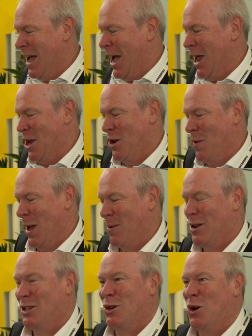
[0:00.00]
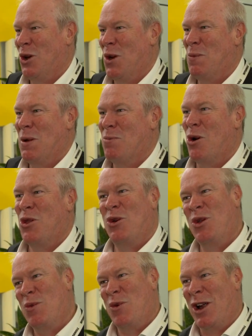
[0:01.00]
and he'll be able to talk you a bit more
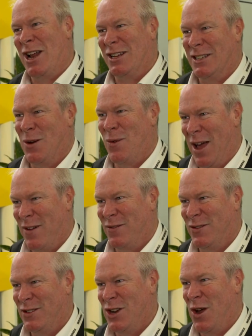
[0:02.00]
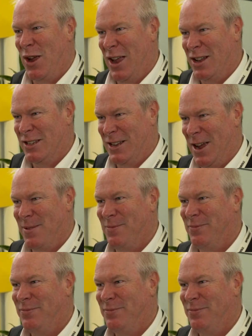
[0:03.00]
through the products that we have showing here today.